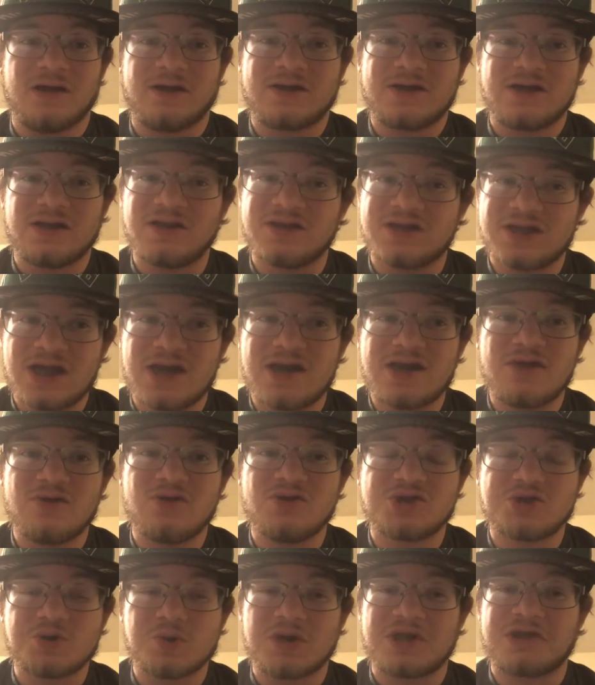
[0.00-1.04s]
continue
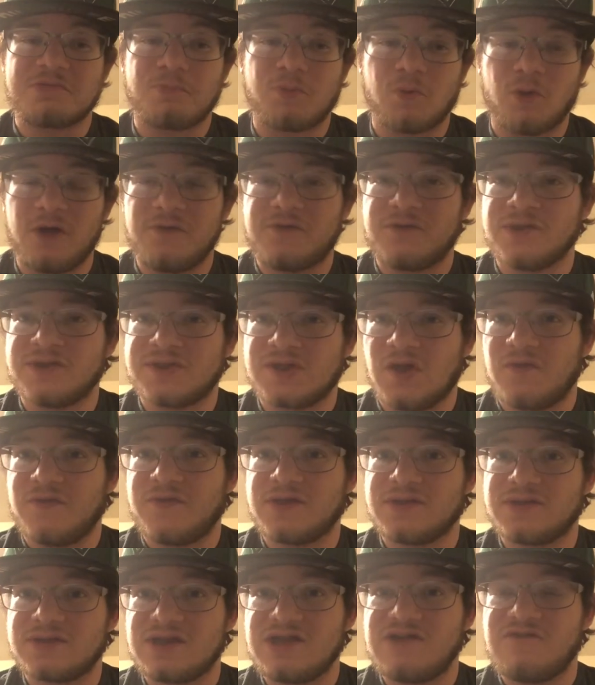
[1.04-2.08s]
to exploit the
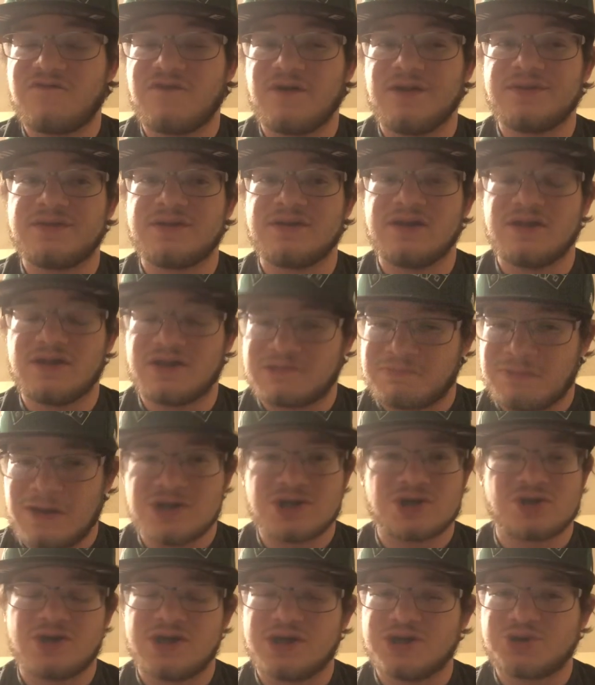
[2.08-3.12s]
Celtics defense, and
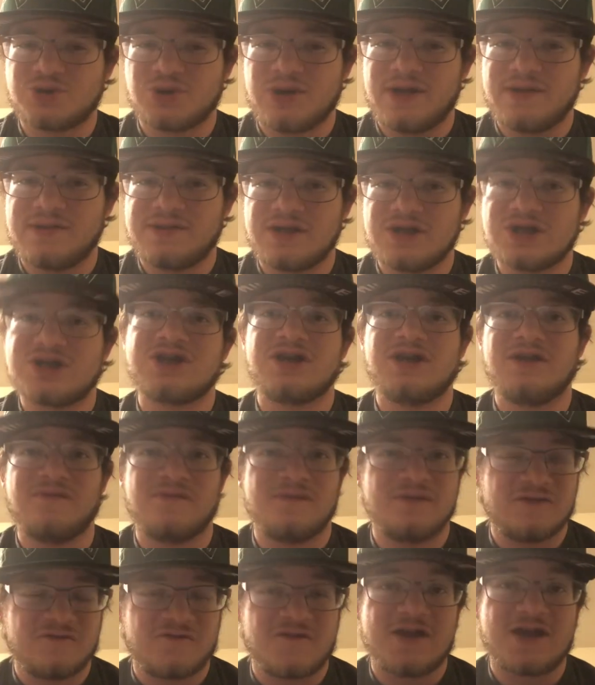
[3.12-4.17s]
especially in transition,
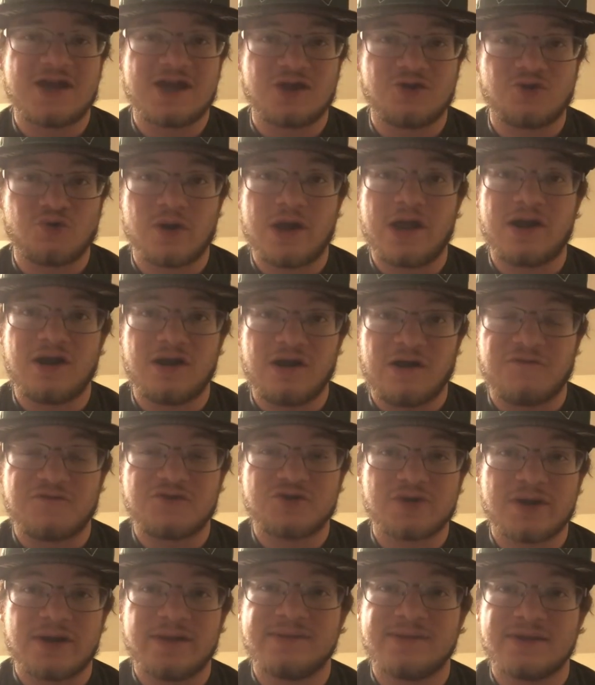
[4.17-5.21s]
and if they can create enough
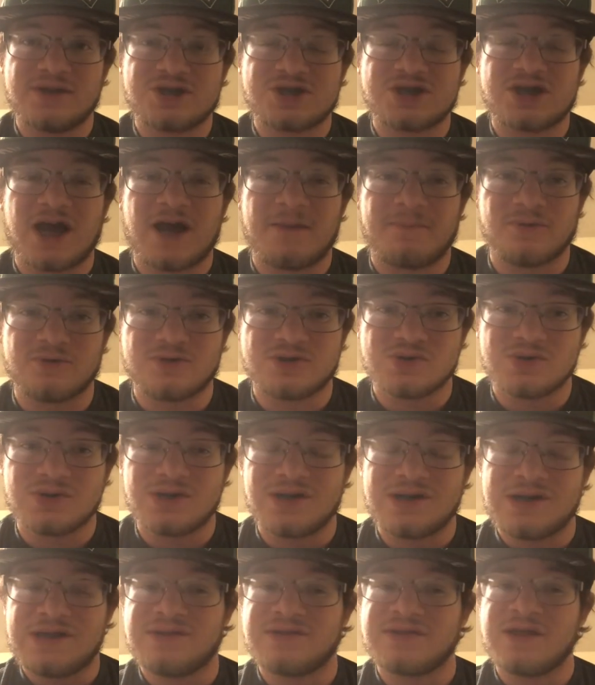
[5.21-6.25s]
transition
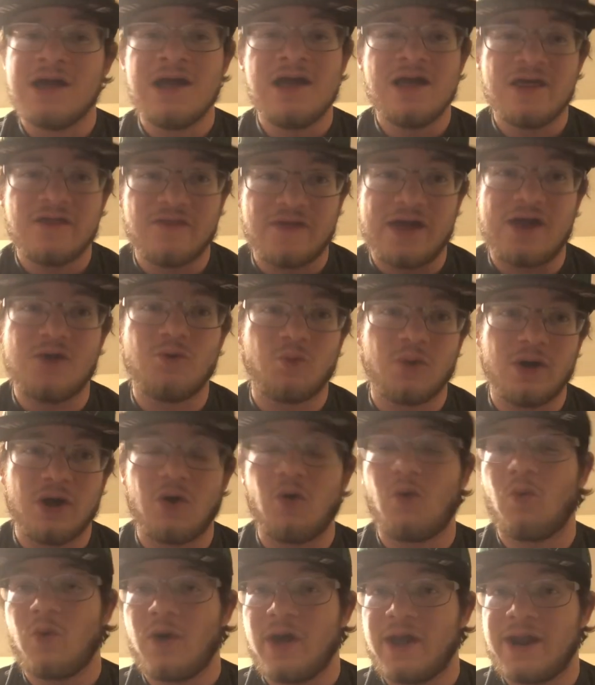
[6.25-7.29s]
opportunities, they
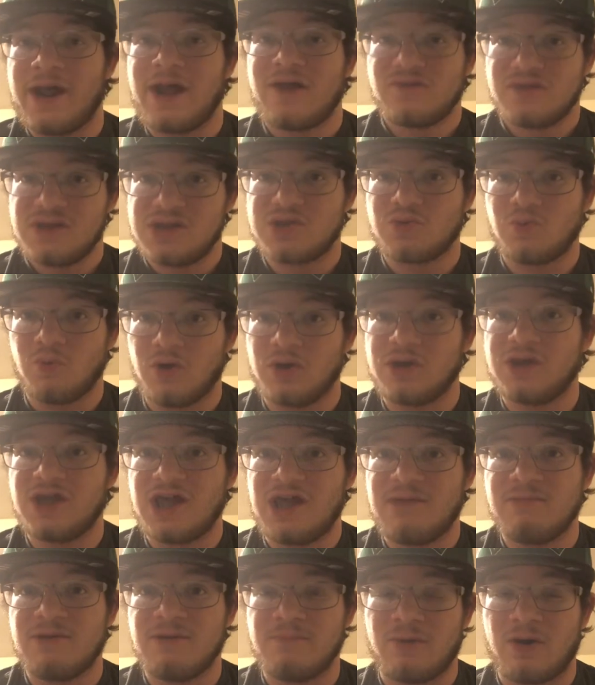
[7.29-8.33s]
will win at least one
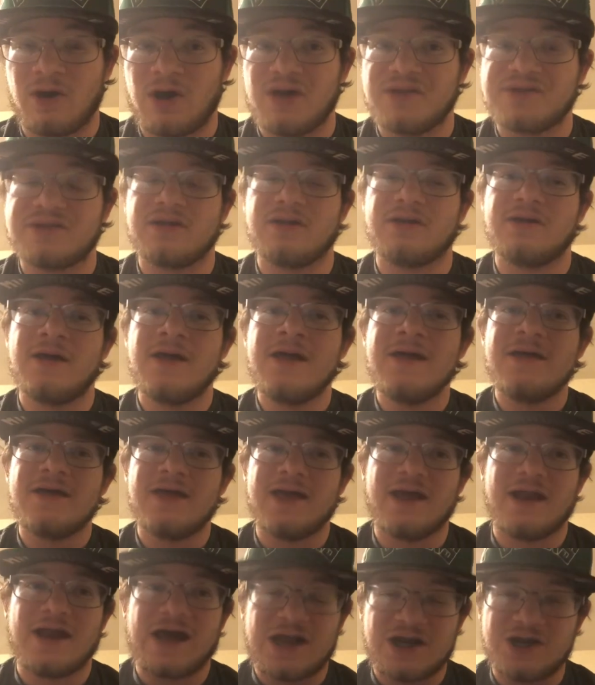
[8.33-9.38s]
game in Boston.
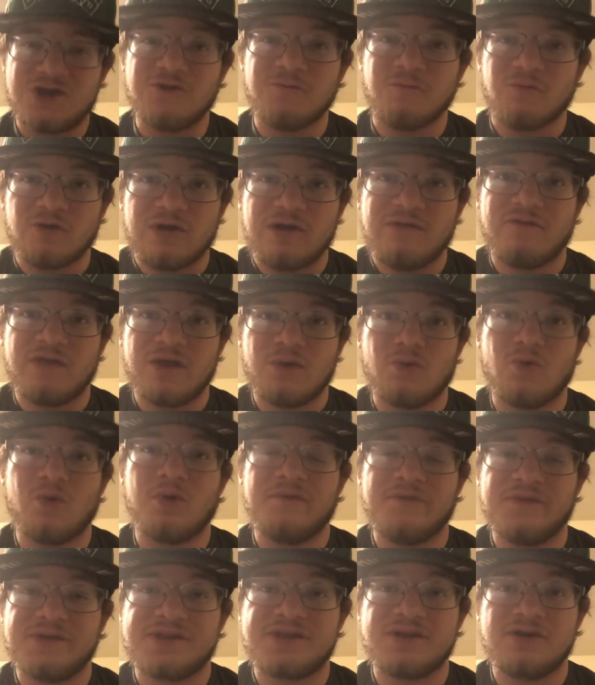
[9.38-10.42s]
And I do believe they will
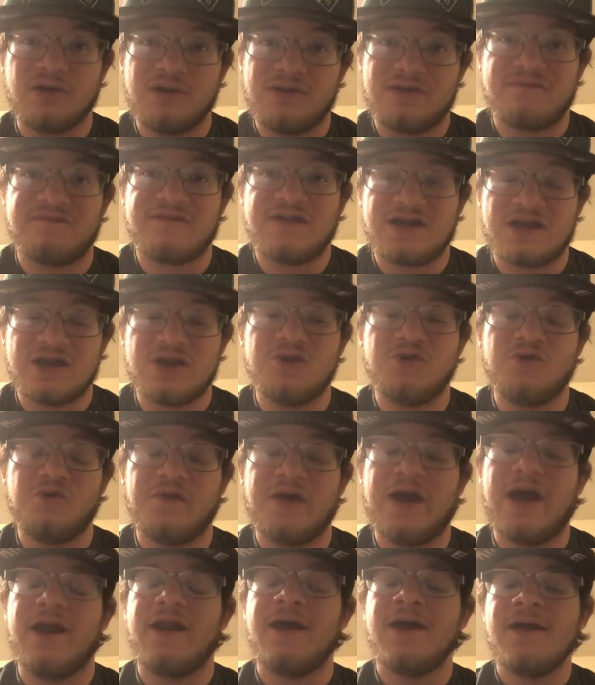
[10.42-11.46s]
win the series if they can do
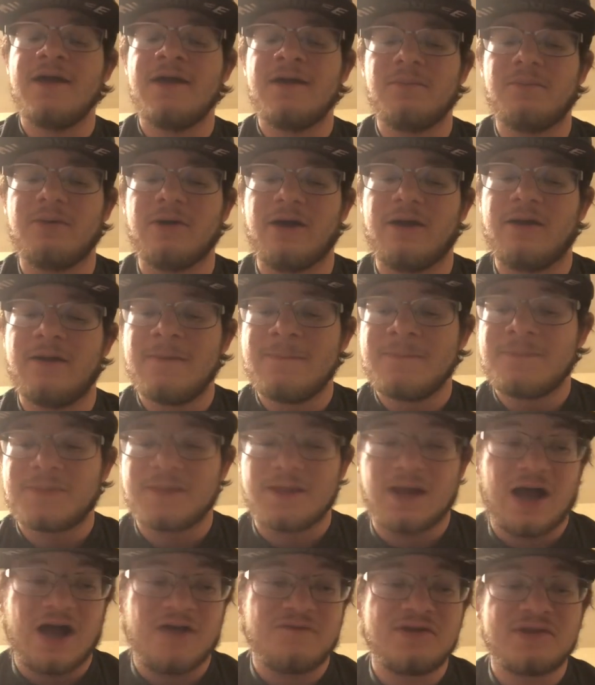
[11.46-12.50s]
that. But
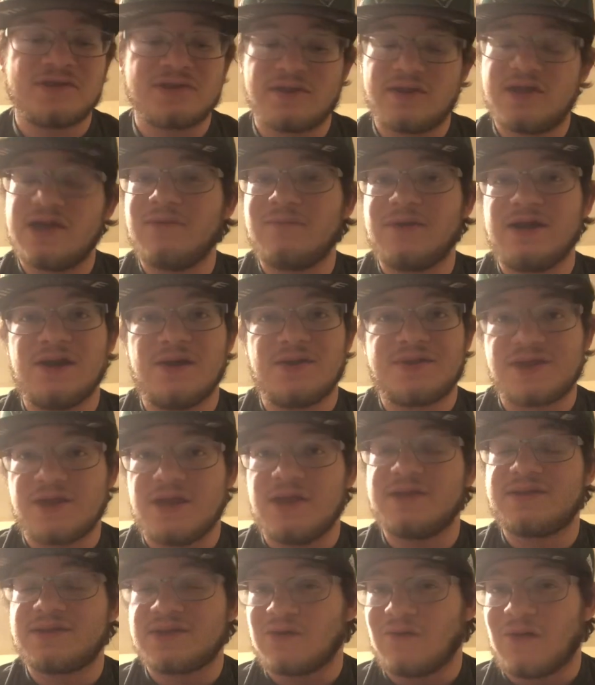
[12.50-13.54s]
obviously,
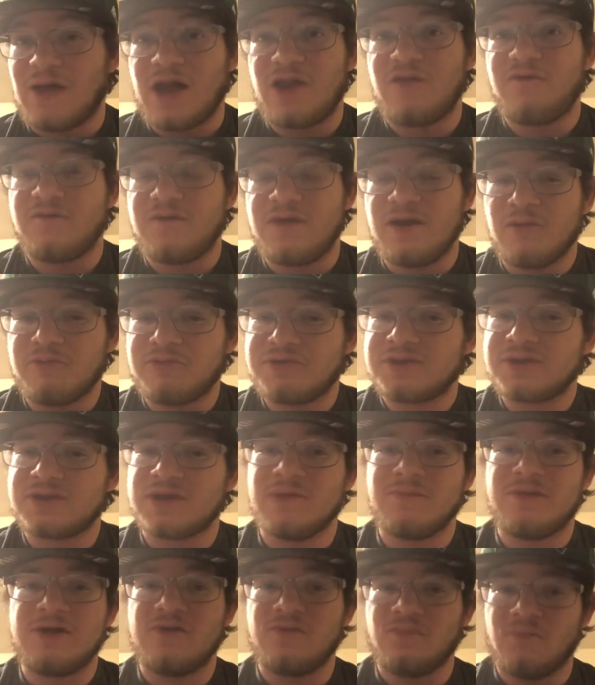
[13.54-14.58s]
it's a lot of ifs.
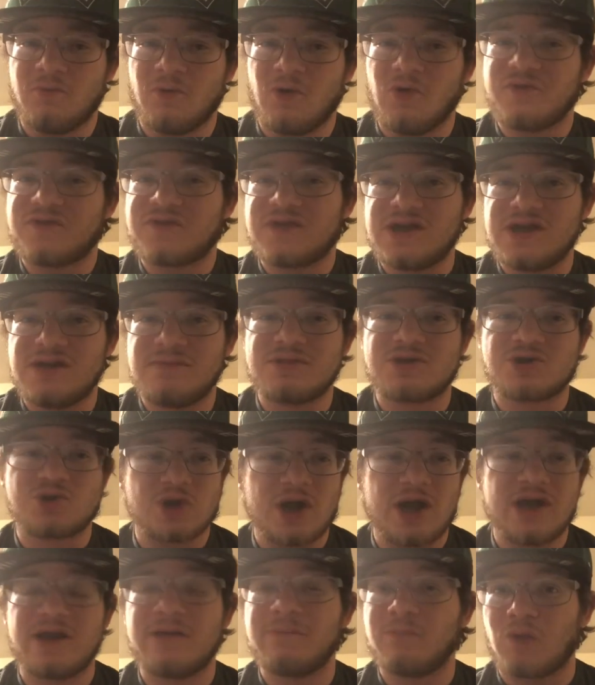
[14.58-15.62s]
Both teams
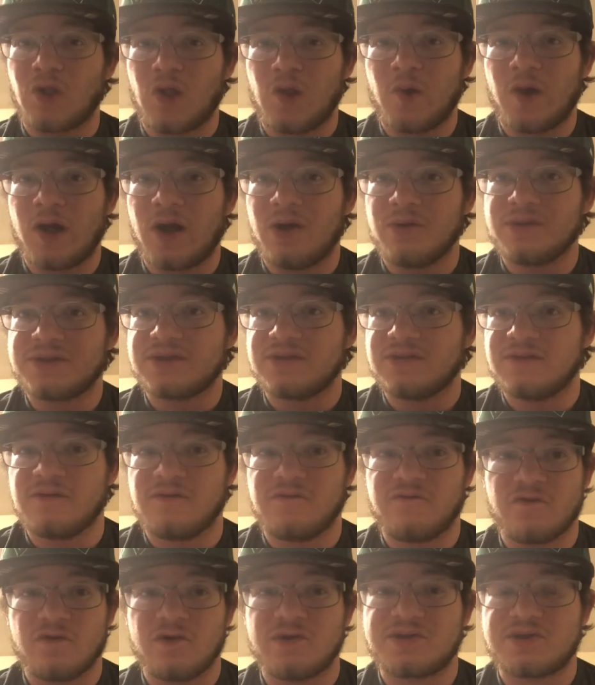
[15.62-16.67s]
traded blowouts in
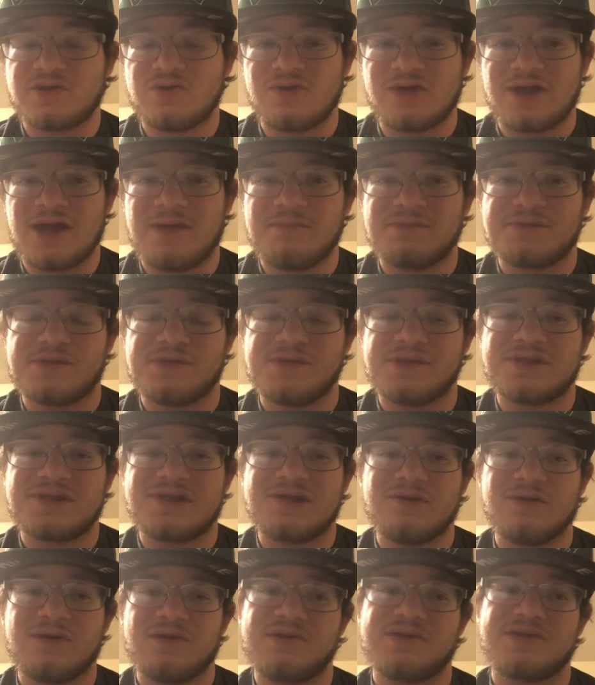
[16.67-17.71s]
the first two games of the
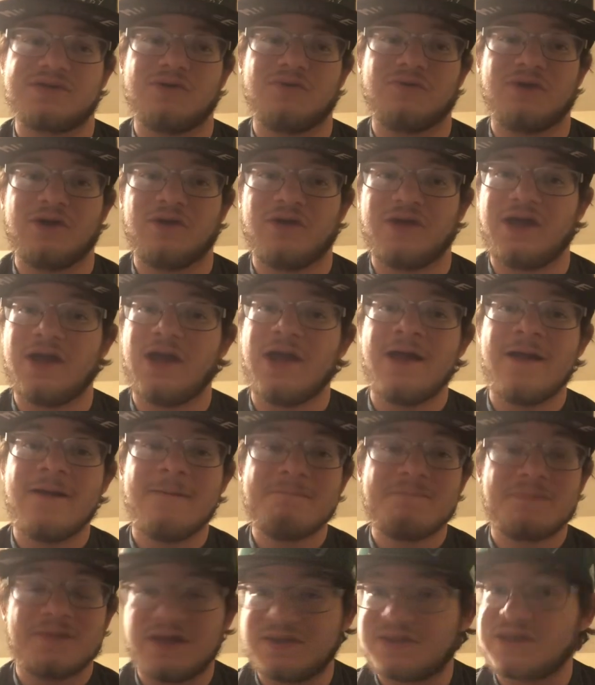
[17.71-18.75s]
series. So really,
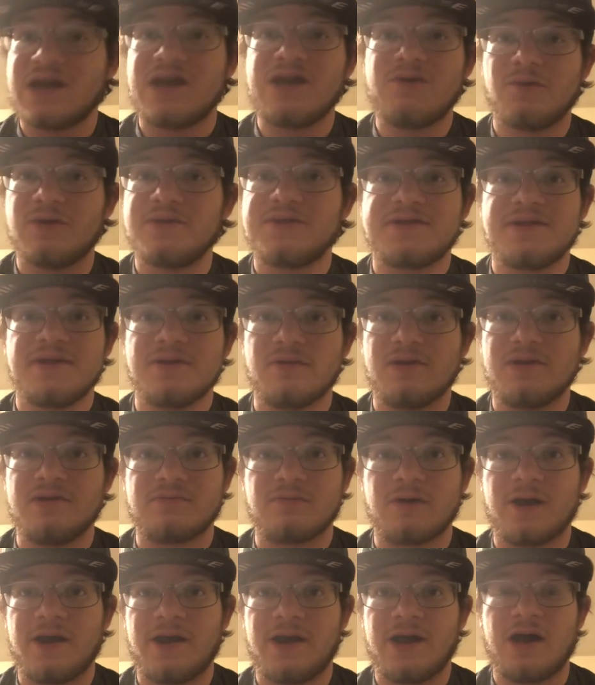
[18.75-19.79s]
it's anyone's series
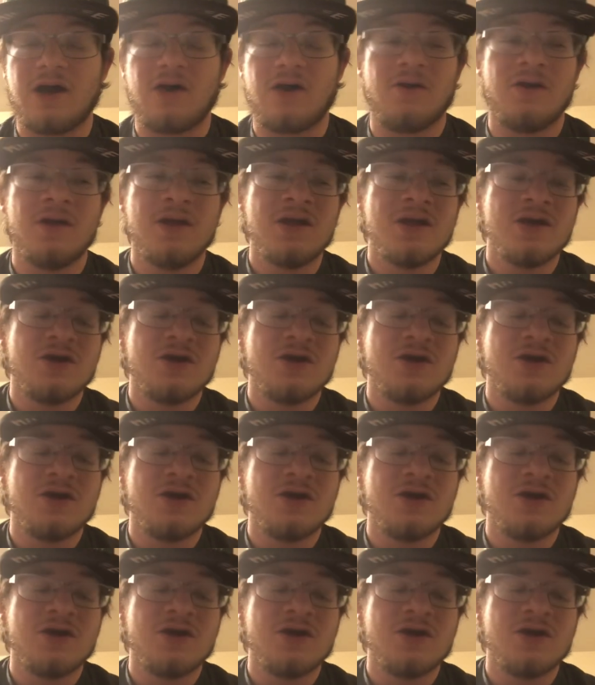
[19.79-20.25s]
right now.